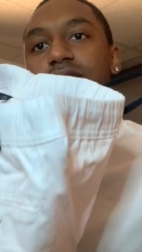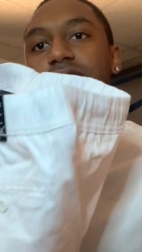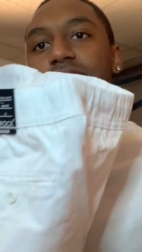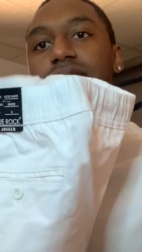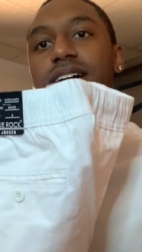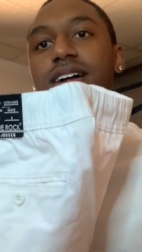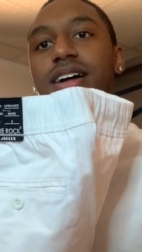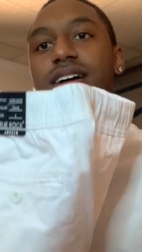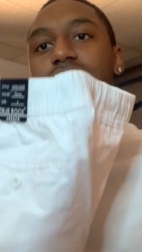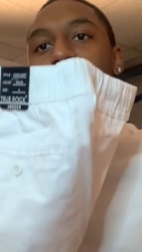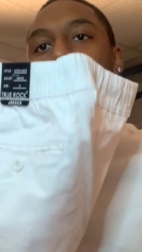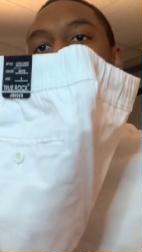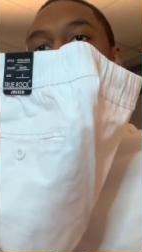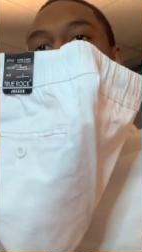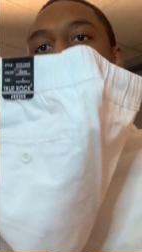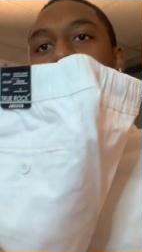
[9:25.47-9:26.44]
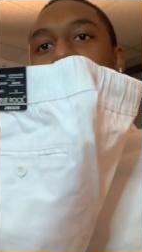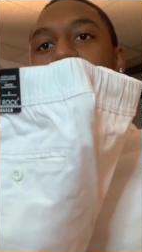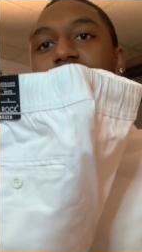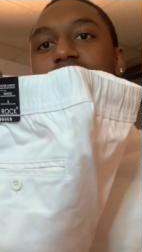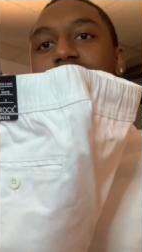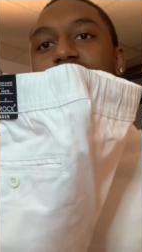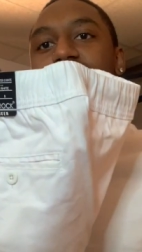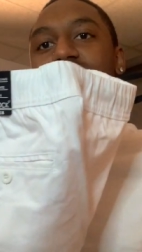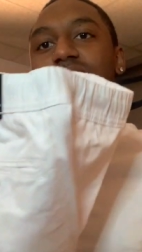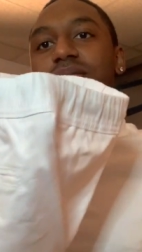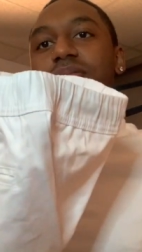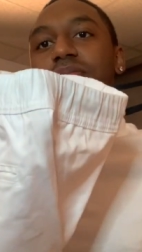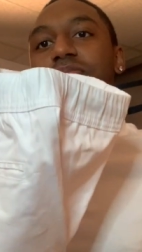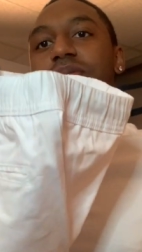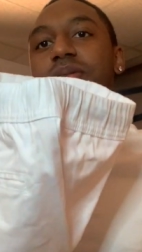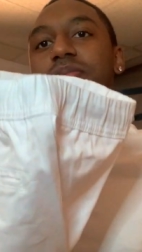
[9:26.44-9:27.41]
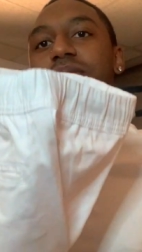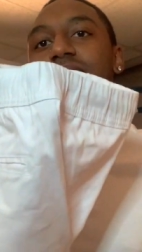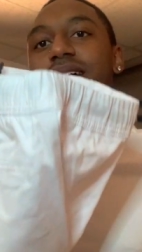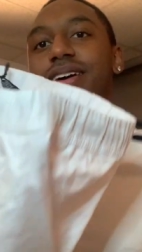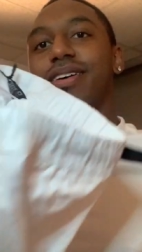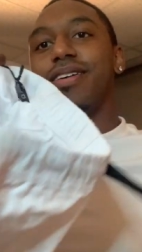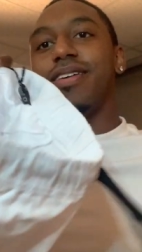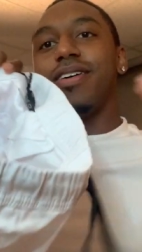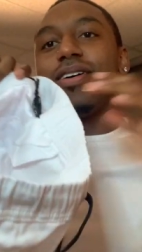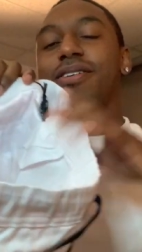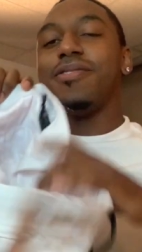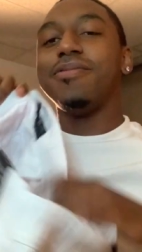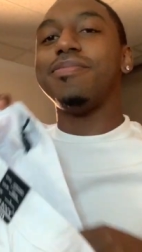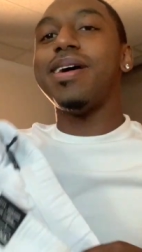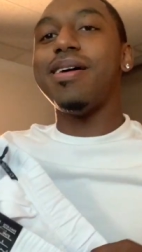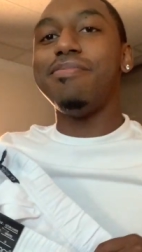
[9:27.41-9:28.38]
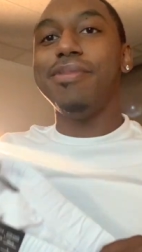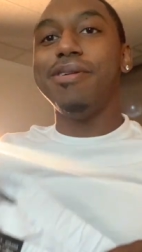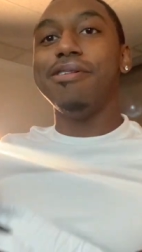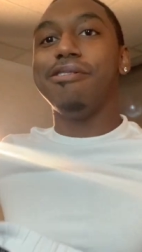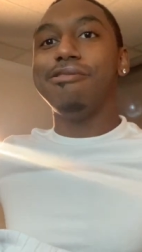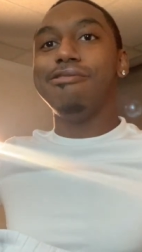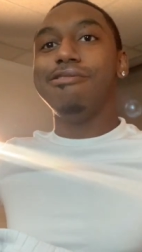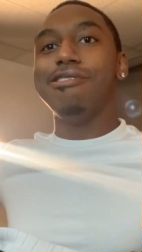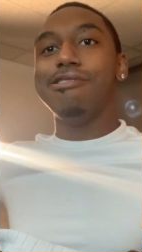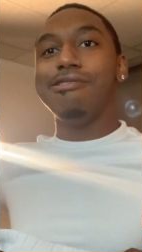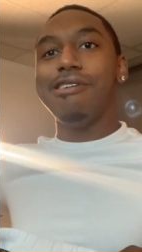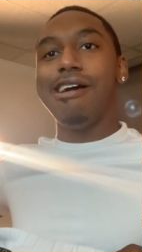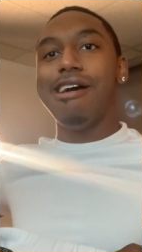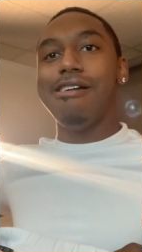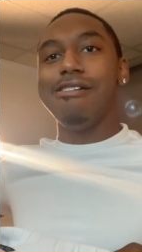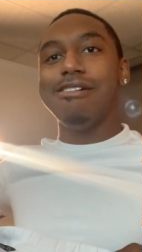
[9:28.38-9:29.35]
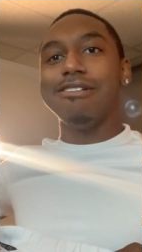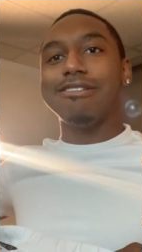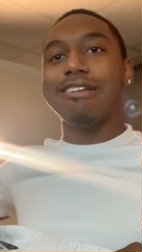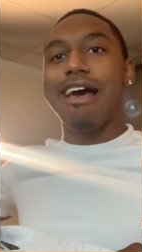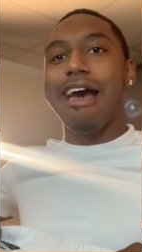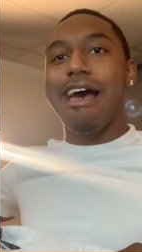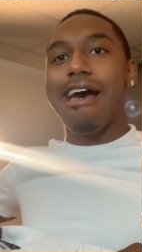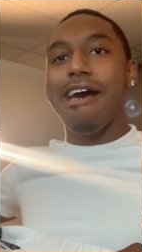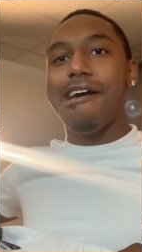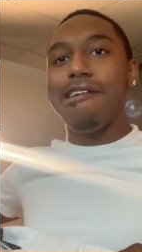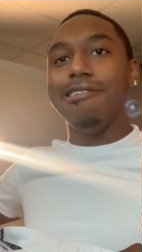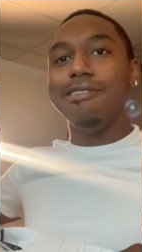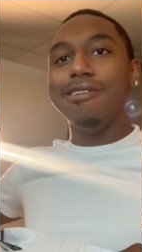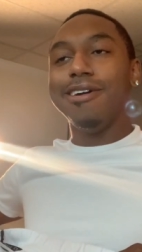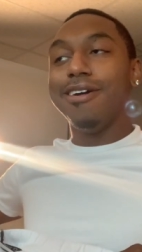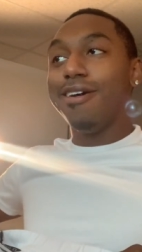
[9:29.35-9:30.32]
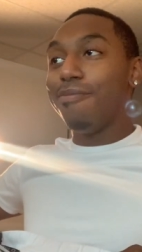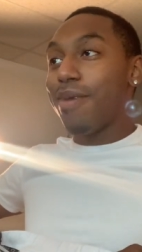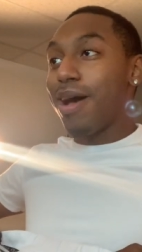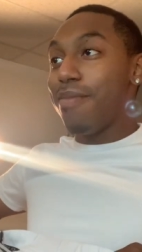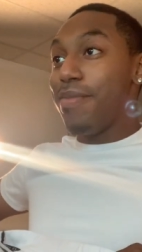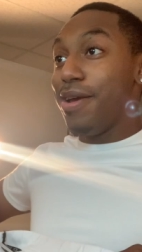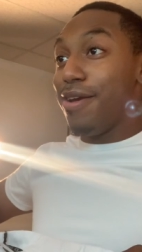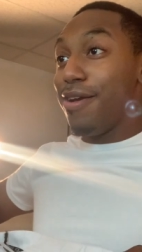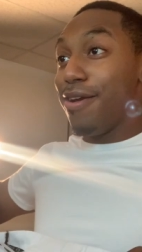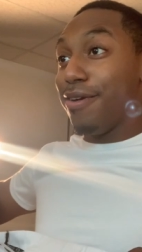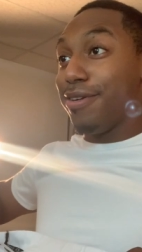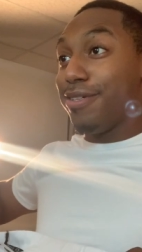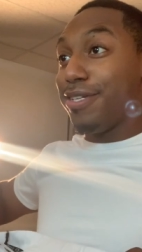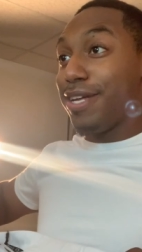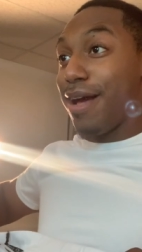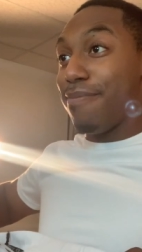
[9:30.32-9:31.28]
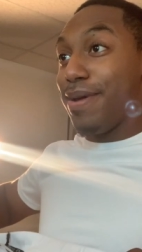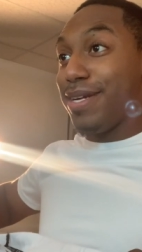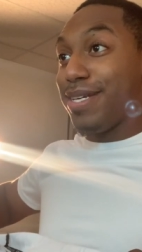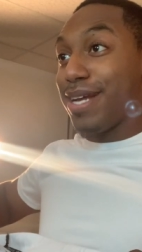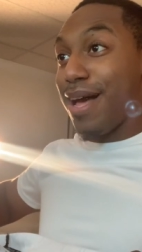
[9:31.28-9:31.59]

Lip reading: for, you know, some people that, you know, might be on a little healthy side, might be a little tubby.